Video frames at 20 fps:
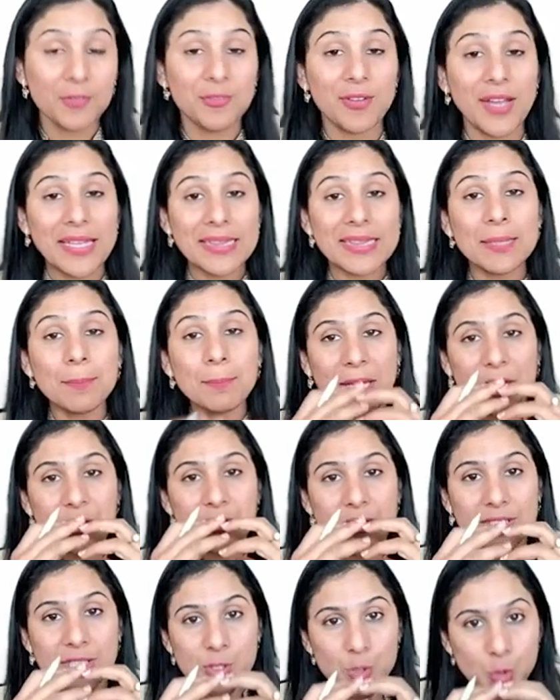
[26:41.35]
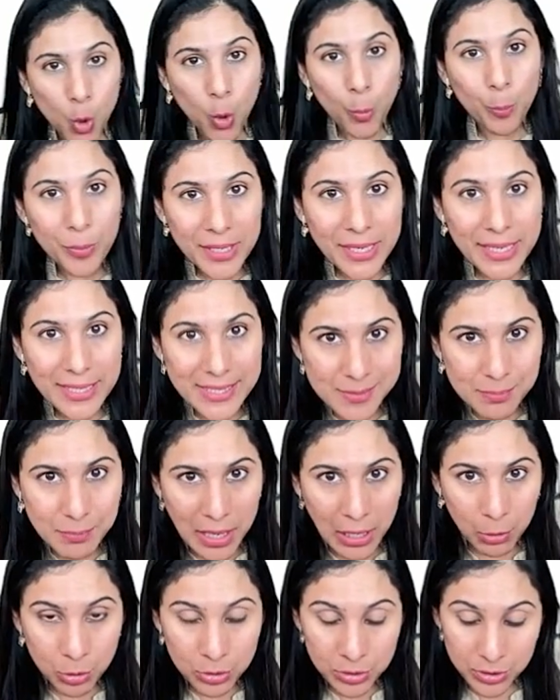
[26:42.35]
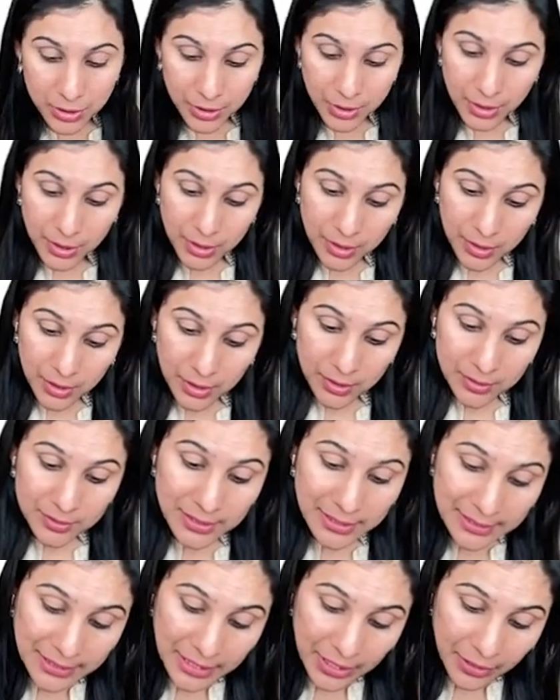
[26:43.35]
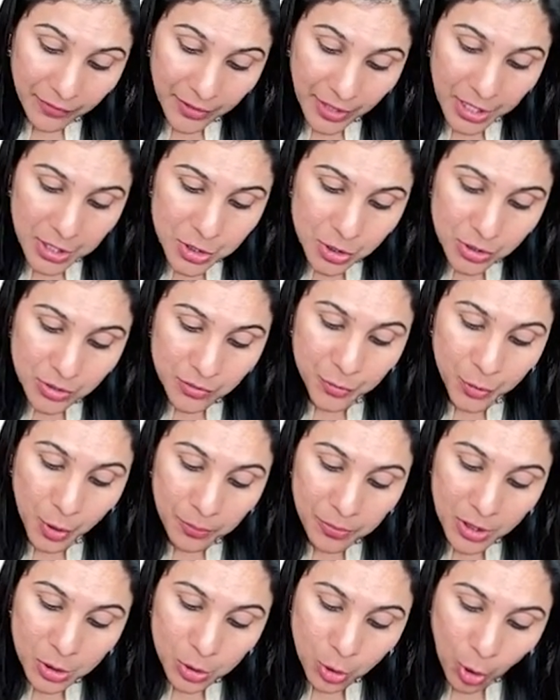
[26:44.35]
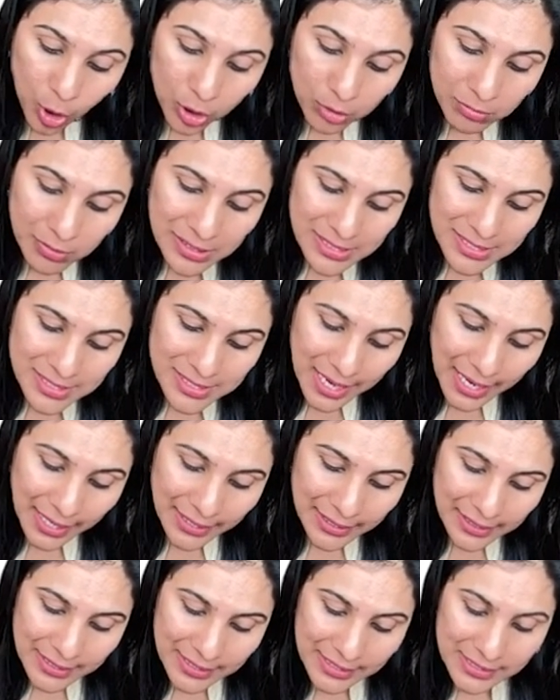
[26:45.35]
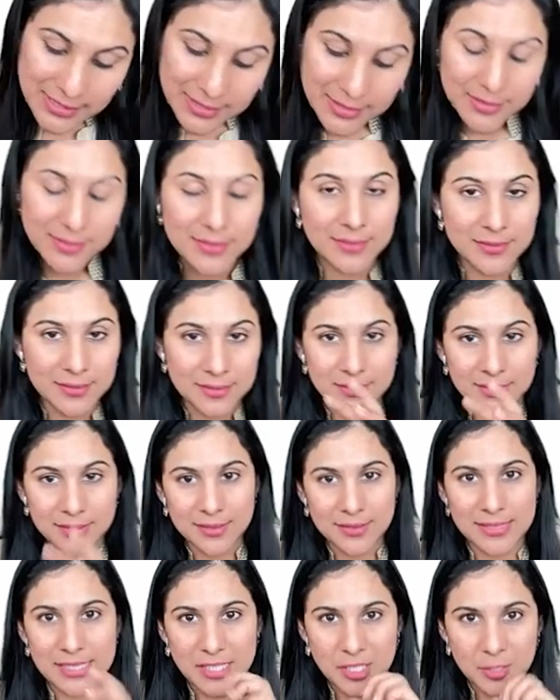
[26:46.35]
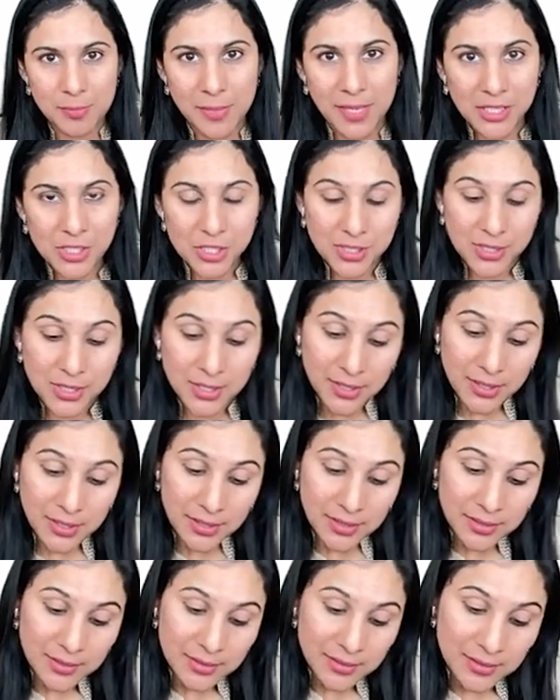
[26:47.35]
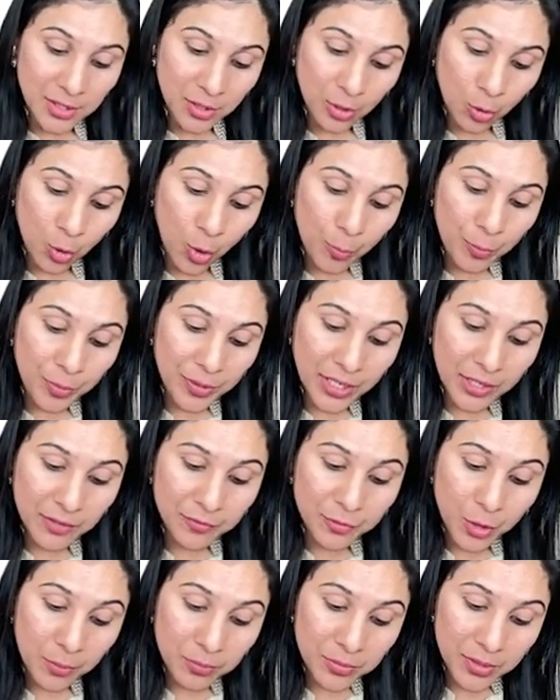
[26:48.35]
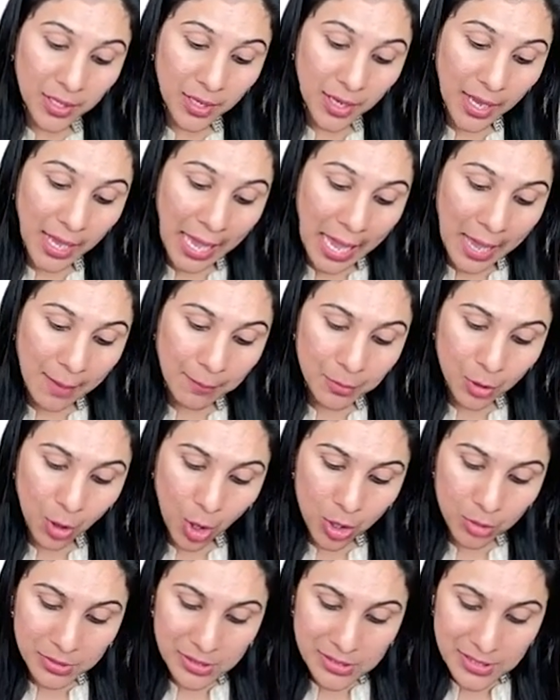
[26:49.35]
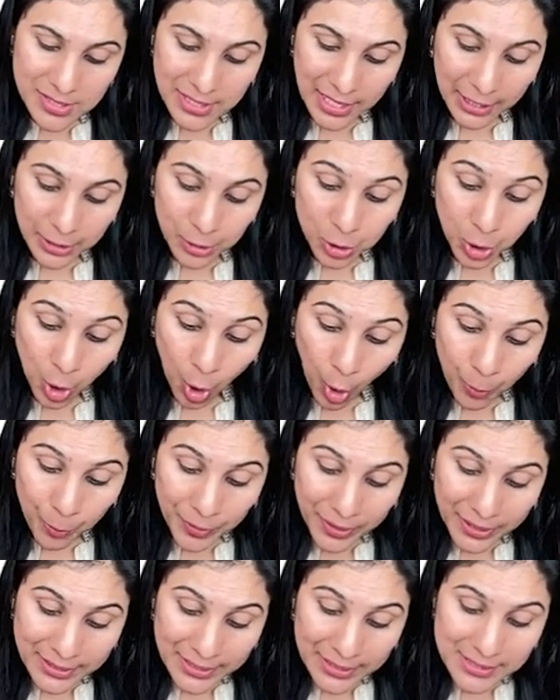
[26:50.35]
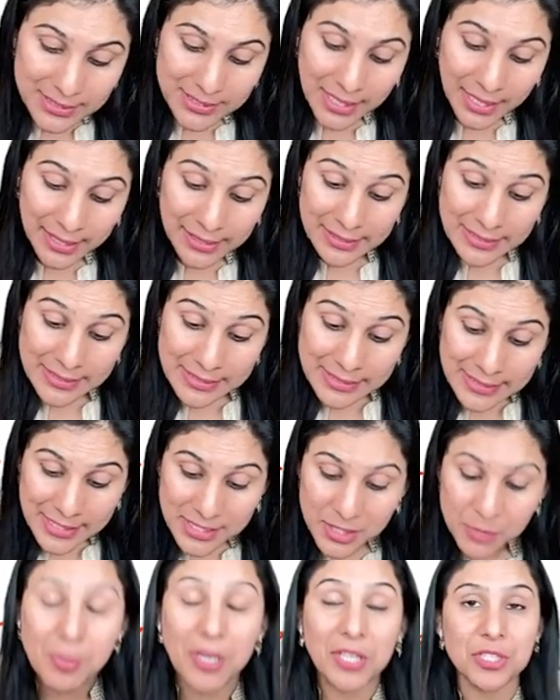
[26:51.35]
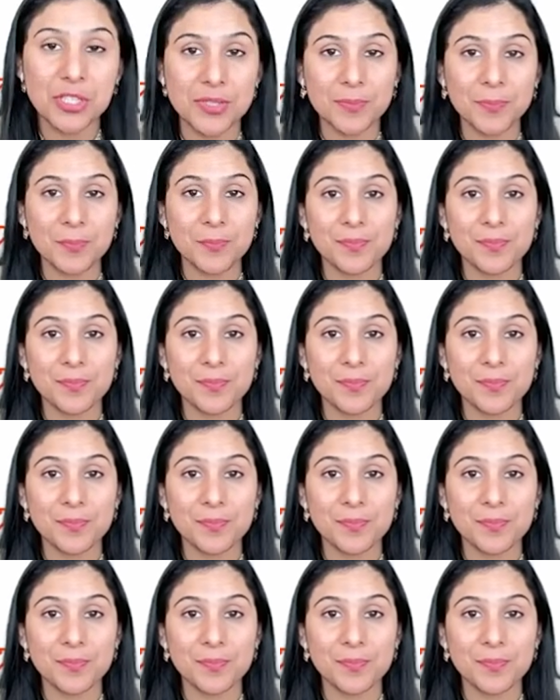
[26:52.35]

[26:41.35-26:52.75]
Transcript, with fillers: when the patient is opening his mouth, the deviation from the normal side is this much. The opening from the abnormal side or the operated side is this much.